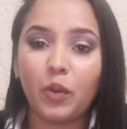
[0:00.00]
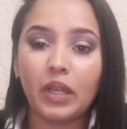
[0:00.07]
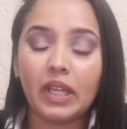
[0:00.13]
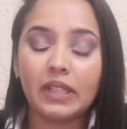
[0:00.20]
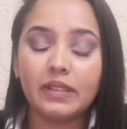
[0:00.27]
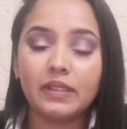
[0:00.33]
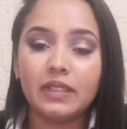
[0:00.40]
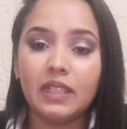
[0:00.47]

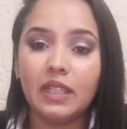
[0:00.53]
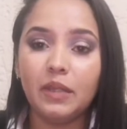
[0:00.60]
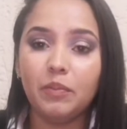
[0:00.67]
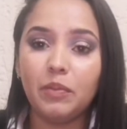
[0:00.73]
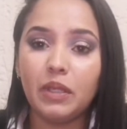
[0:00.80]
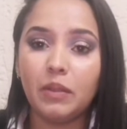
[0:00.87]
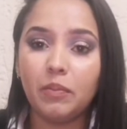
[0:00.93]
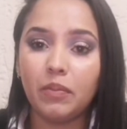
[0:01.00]
when I
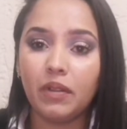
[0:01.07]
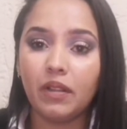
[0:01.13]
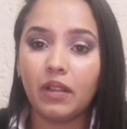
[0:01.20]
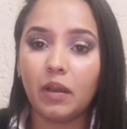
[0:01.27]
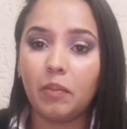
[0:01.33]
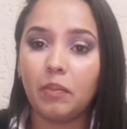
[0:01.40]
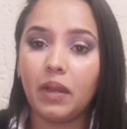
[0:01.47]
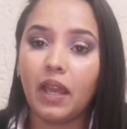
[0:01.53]
see
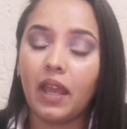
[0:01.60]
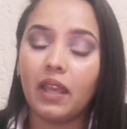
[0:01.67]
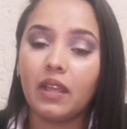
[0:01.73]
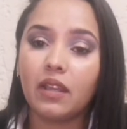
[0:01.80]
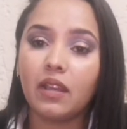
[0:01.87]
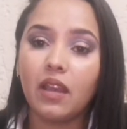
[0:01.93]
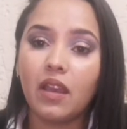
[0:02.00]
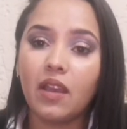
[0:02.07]
people
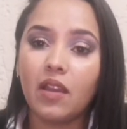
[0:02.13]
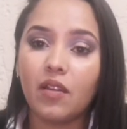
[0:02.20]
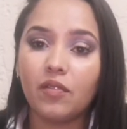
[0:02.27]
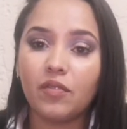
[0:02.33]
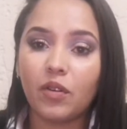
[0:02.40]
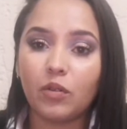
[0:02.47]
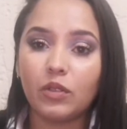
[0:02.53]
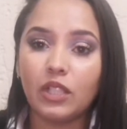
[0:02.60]
applying
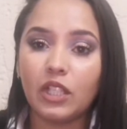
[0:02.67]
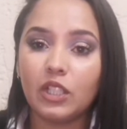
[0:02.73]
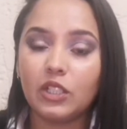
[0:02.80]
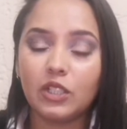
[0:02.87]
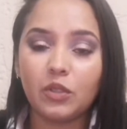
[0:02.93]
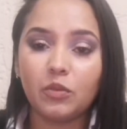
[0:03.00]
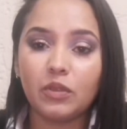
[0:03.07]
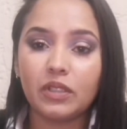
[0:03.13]

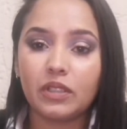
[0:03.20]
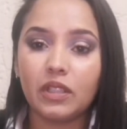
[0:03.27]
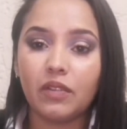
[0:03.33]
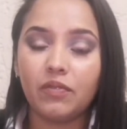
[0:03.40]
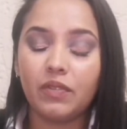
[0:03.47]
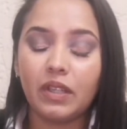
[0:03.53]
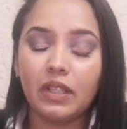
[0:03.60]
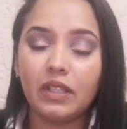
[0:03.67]
foundation with
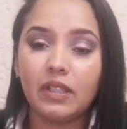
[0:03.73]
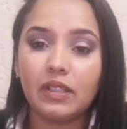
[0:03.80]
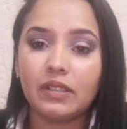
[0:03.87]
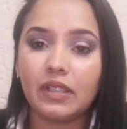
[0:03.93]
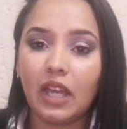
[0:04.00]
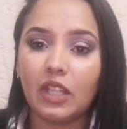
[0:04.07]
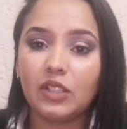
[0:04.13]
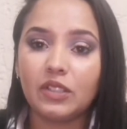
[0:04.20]
their
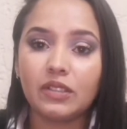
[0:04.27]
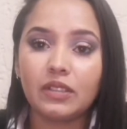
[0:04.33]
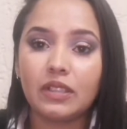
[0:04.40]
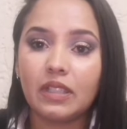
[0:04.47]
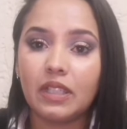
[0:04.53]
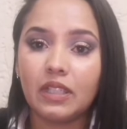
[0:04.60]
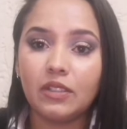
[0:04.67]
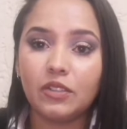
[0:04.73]
fingers, I
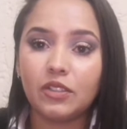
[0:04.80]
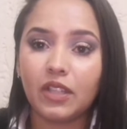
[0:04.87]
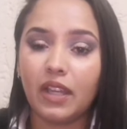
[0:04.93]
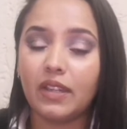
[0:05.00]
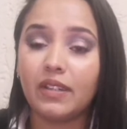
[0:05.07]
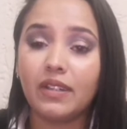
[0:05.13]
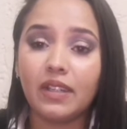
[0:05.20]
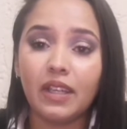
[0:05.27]
just cringe.
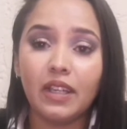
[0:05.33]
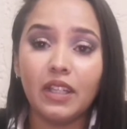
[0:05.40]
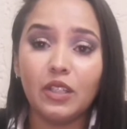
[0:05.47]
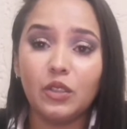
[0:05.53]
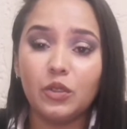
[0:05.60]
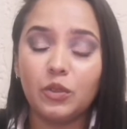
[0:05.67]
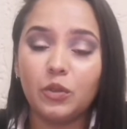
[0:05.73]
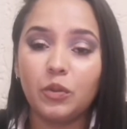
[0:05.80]
I
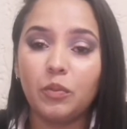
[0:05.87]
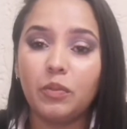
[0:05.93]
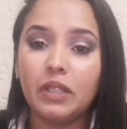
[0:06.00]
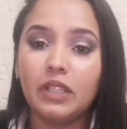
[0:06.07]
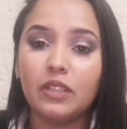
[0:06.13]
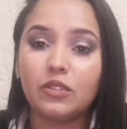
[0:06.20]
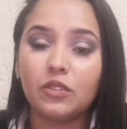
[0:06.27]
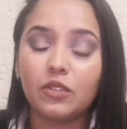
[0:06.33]
really do.
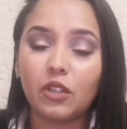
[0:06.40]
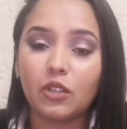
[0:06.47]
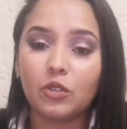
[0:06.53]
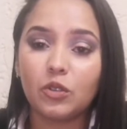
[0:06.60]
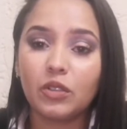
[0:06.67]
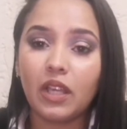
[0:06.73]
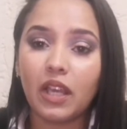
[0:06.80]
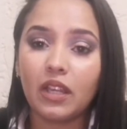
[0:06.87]
Please do
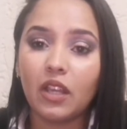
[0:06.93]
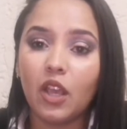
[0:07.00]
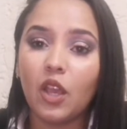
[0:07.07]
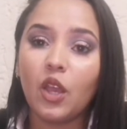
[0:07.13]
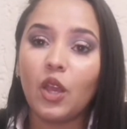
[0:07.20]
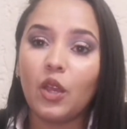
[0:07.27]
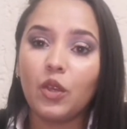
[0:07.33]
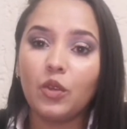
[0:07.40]
not do that.
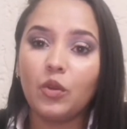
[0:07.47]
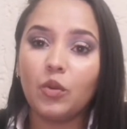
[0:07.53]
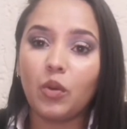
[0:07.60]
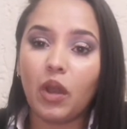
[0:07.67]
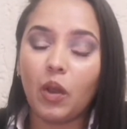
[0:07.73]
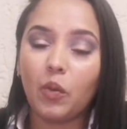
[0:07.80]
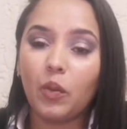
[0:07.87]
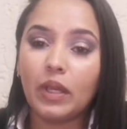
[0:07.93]

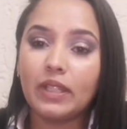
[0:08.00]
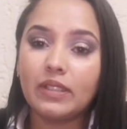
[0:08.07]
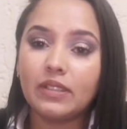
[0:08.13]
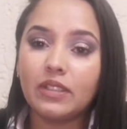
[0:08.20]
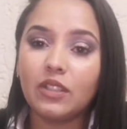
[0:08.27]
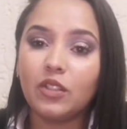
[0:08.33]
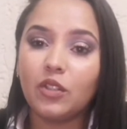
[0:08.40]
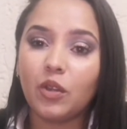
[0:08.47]
You are
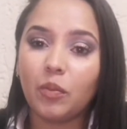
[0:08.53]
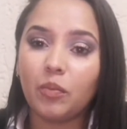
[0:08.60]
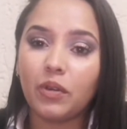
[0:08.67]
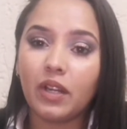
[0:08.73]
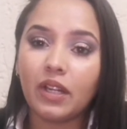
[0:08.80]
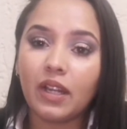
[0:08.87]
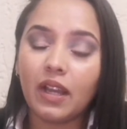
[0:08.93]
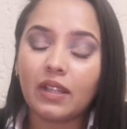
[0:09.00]
wasting your
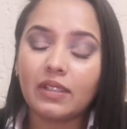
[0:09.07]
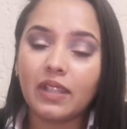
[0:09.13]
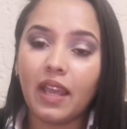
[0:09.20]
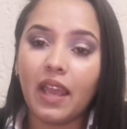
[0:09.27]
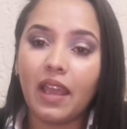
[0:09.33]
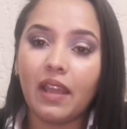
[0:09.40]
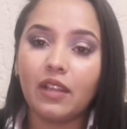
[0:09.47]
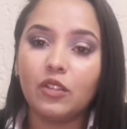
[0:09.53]
product
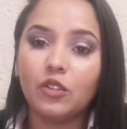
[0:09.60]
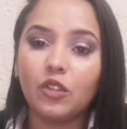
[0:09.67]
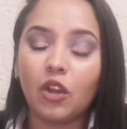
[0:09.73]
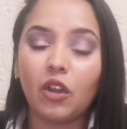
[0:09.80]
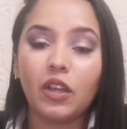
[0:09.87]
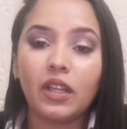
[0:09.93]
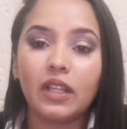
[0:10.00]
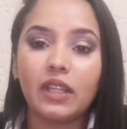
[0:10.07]
and you're
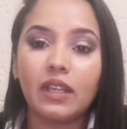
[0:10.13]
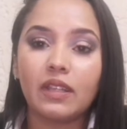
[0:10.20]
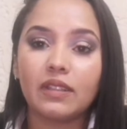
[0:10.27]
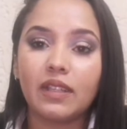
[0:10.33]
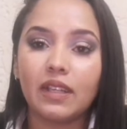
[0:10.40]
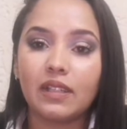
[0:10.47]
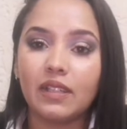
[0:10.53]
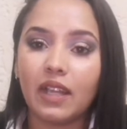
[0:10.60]
not going to
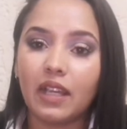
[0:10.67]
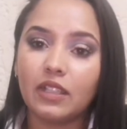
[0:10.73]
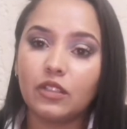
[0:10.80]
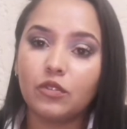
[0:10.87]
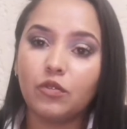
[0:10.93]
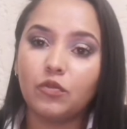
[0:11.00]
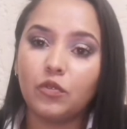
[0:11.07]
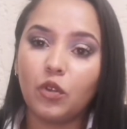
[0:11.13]
get that
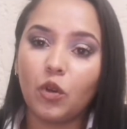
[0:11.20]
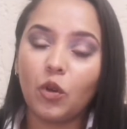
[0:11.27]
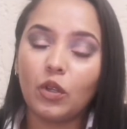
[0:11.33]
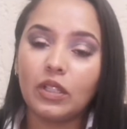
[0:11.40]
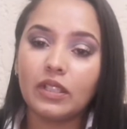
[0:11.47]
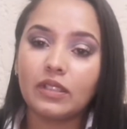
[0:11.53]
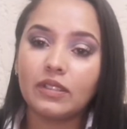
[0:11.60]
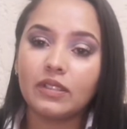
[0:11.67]
nice
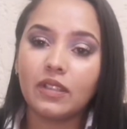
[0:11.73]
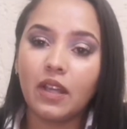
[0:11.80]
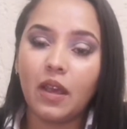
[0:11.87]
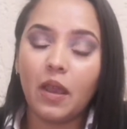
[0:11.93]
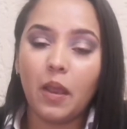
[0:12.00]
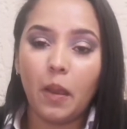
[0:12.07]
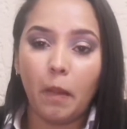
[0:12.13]
flawless